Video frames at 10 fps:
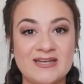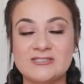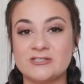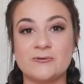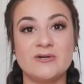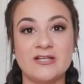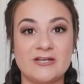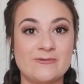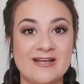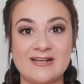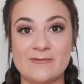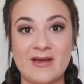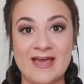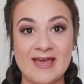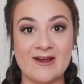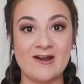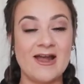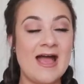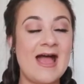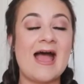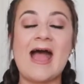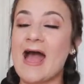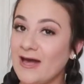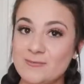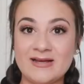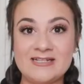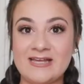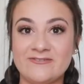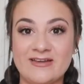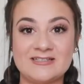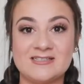It's just a really good way to get my hair out of my dang face.